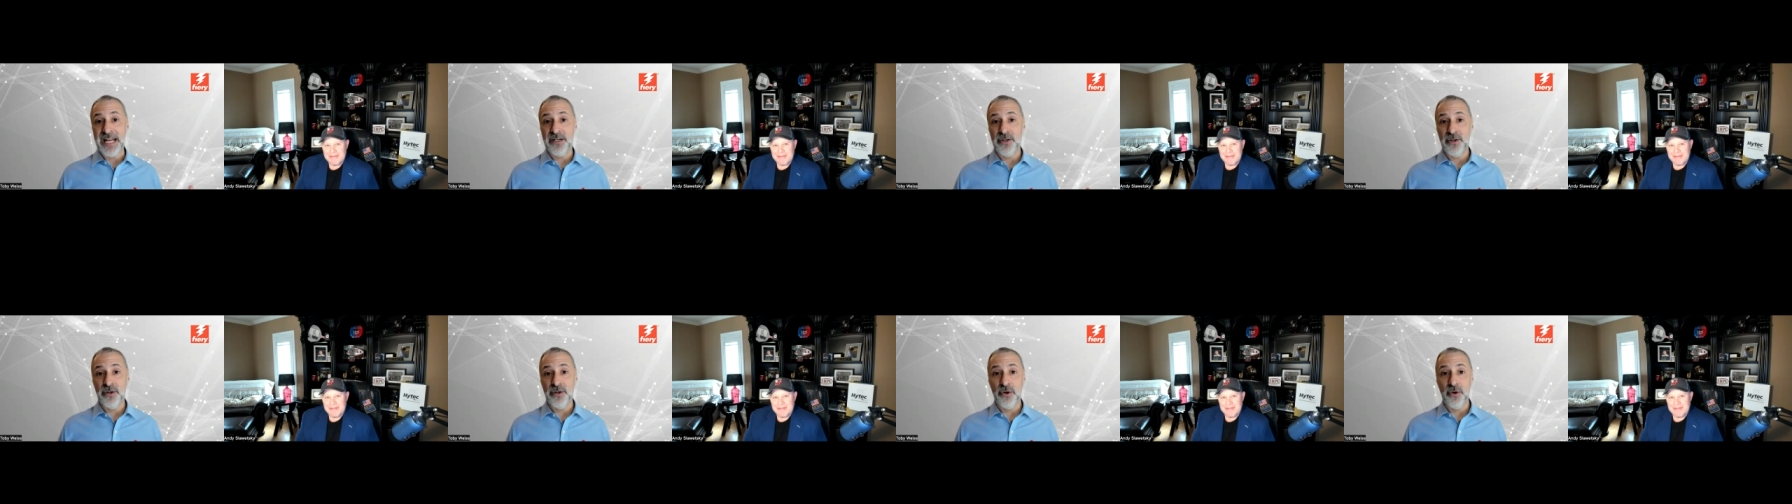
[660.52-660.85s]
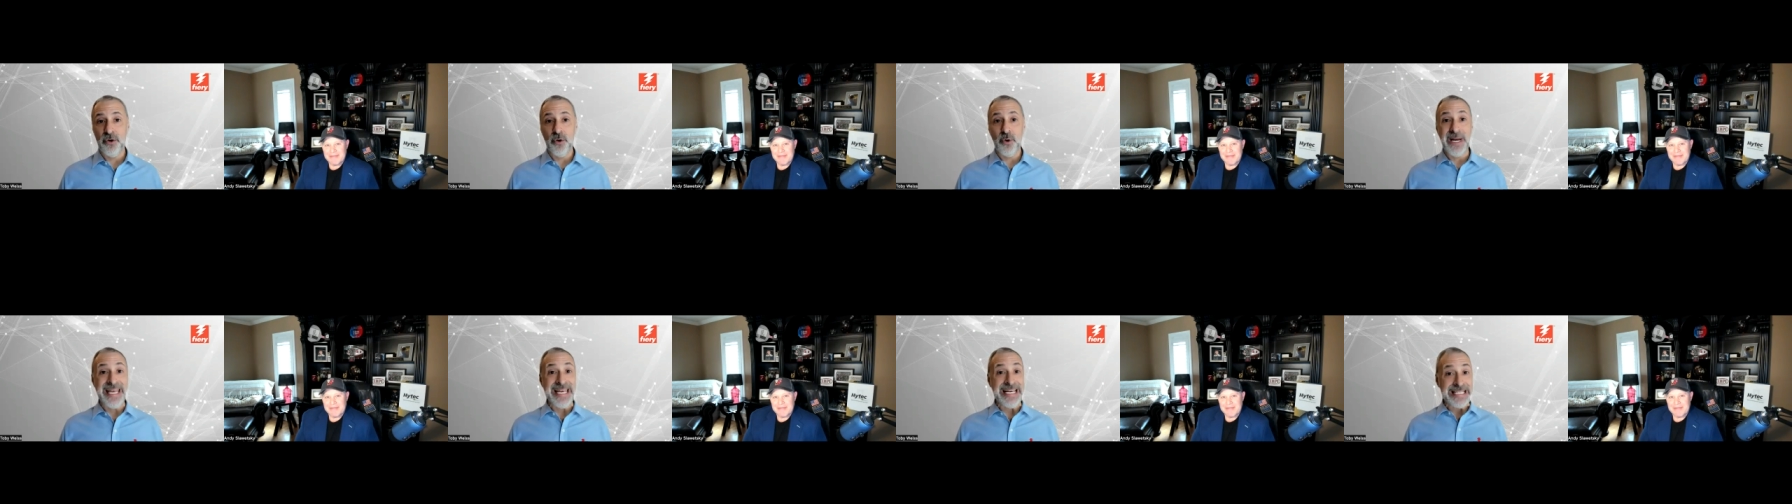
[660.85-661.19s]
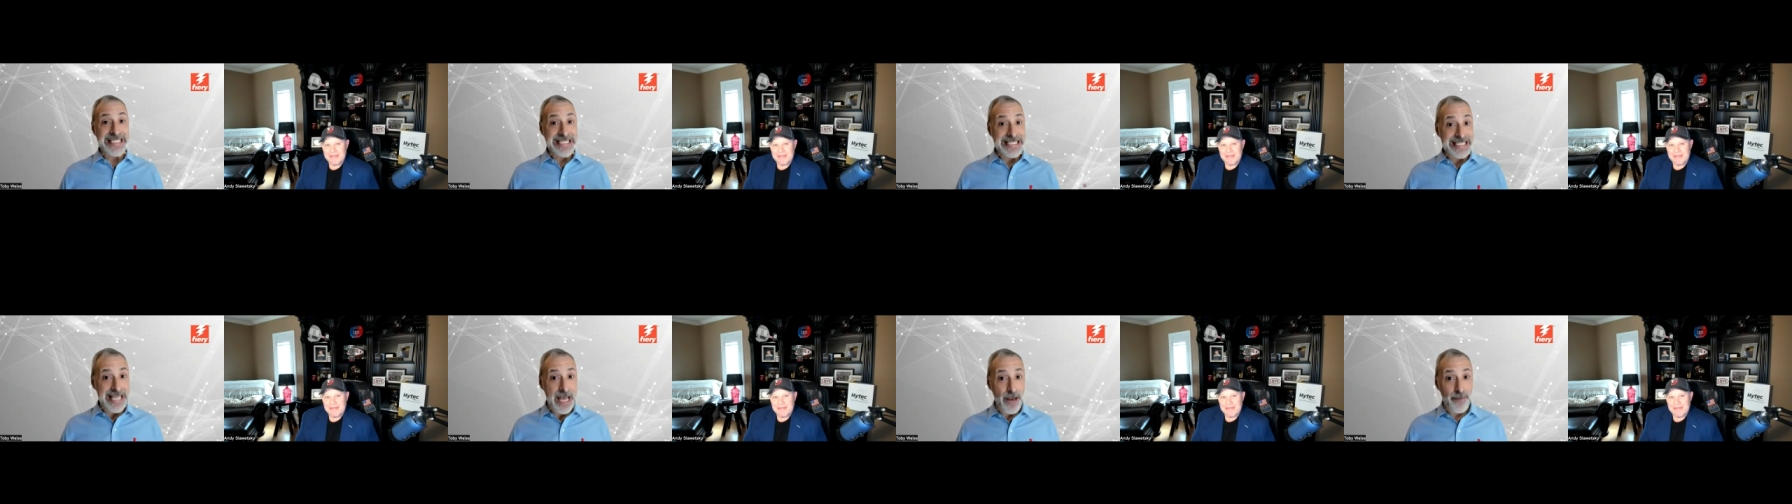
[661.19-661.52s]
do
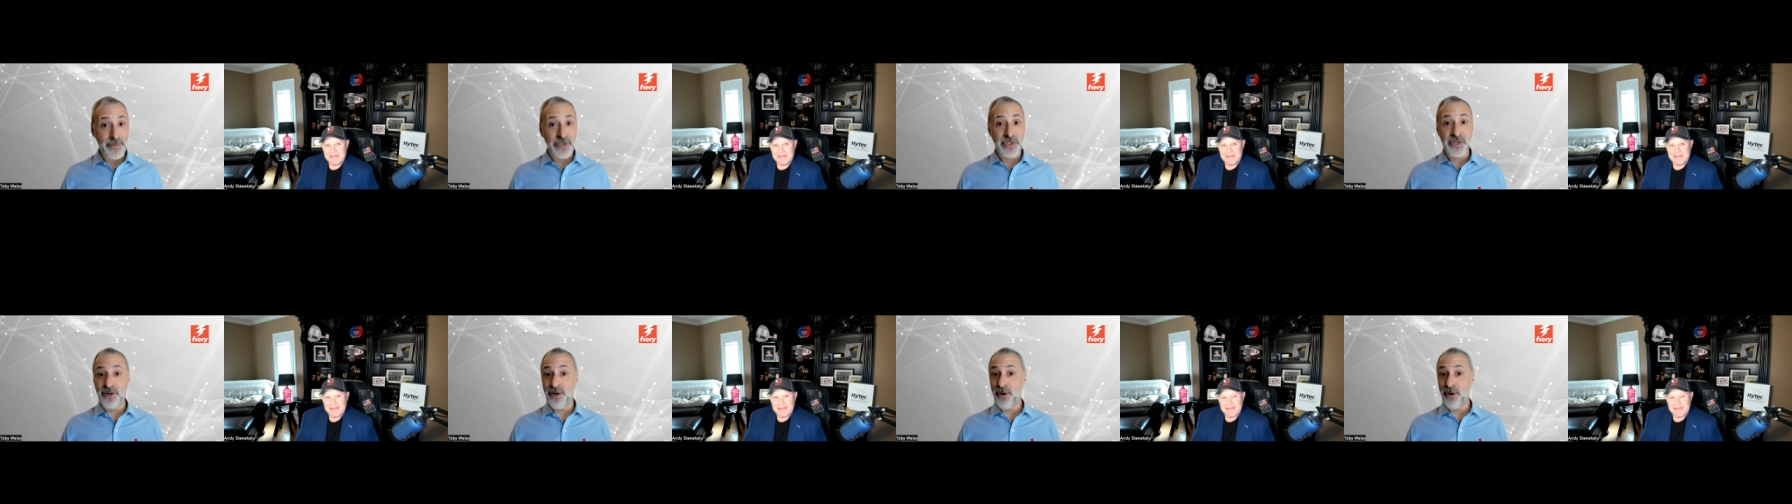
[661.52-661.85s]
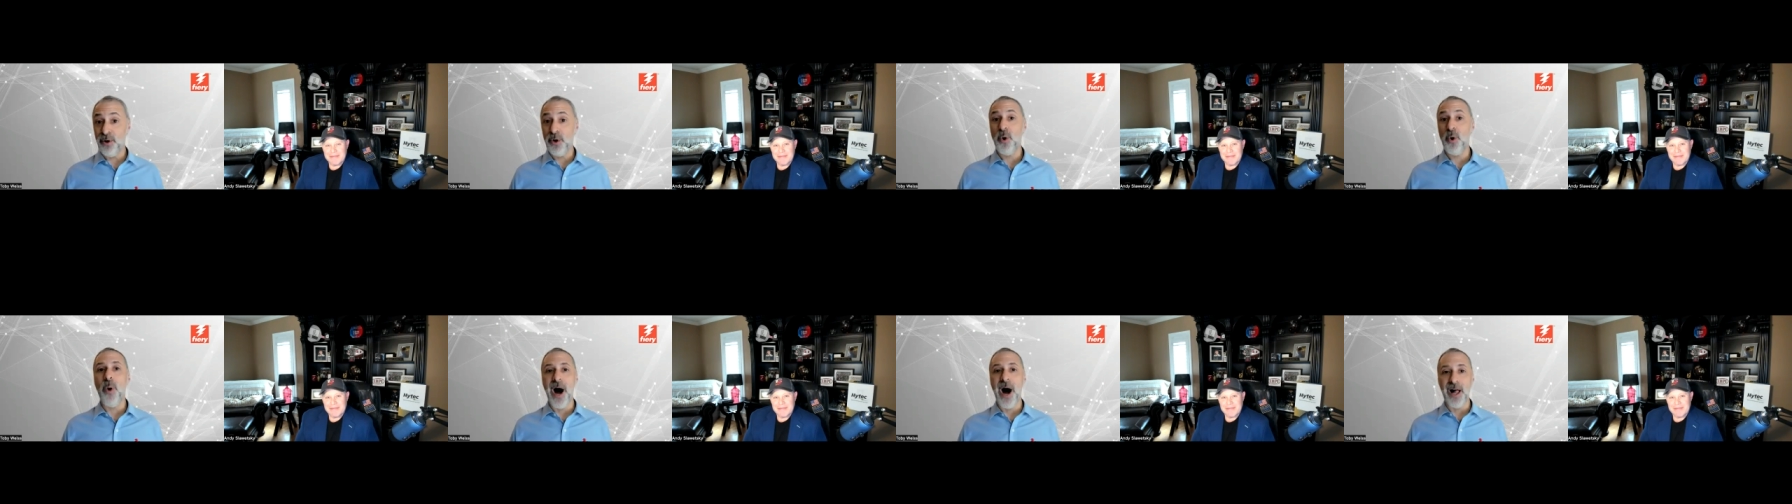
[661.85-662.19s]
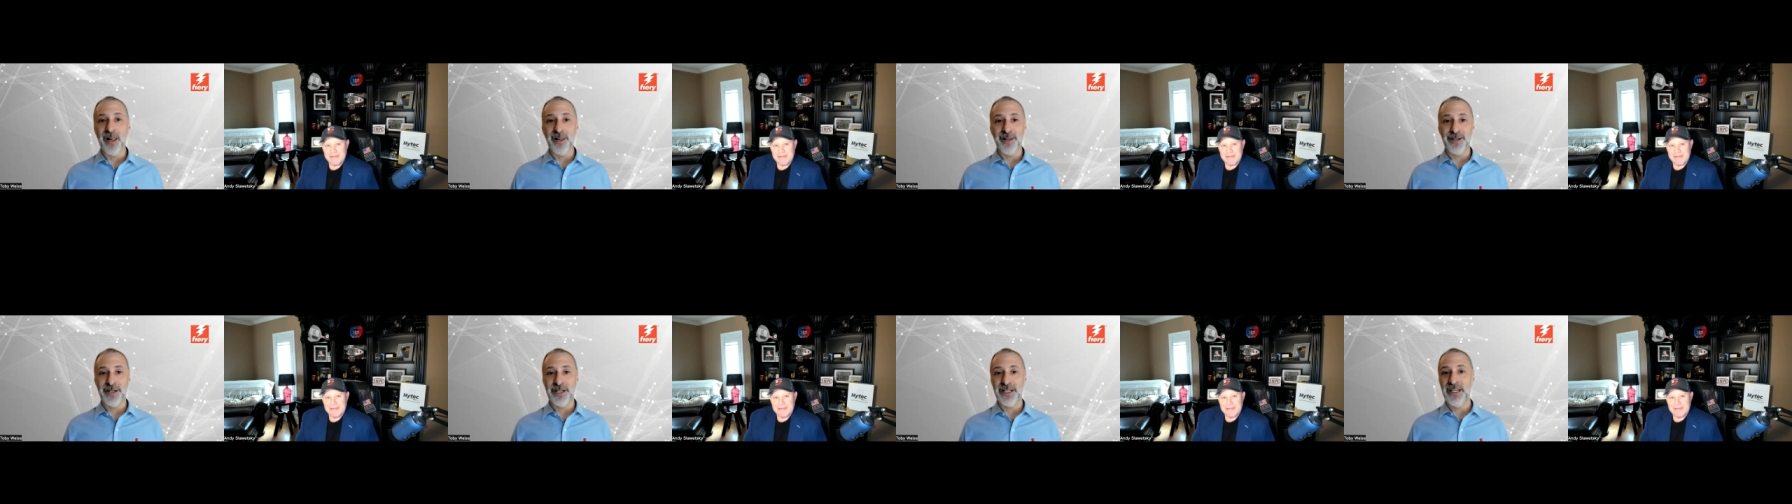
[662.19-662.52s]
exceptional
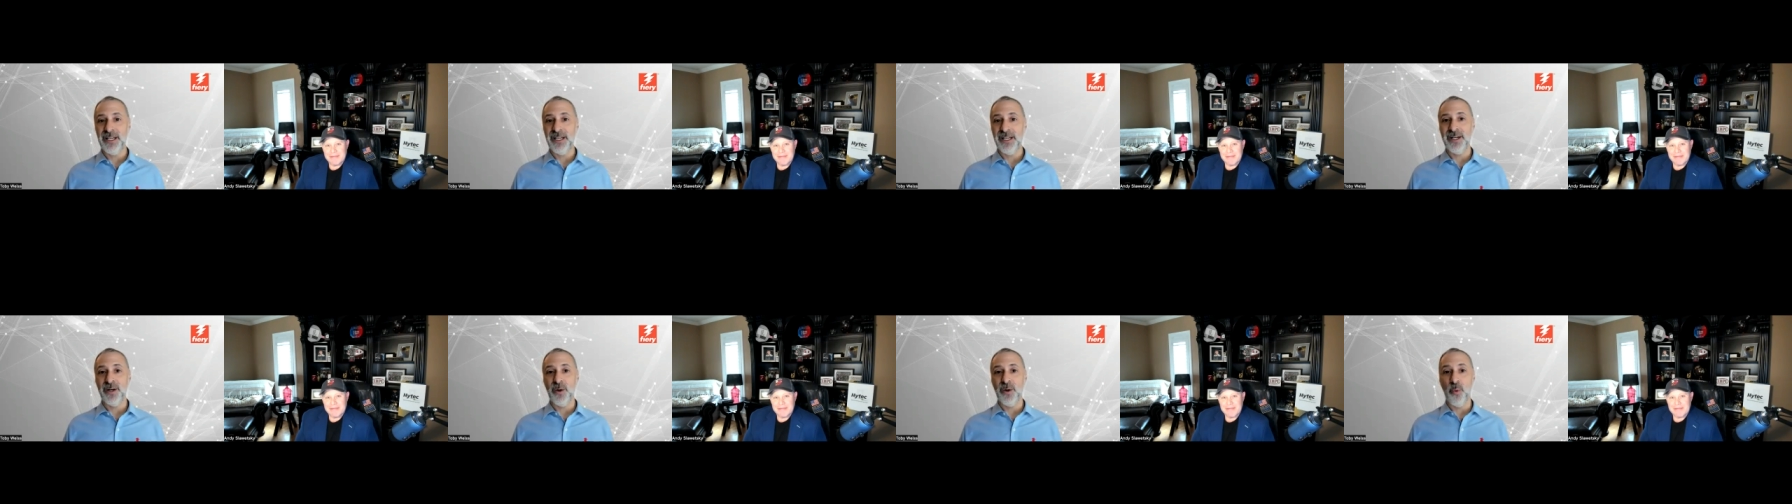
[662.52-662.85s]
quality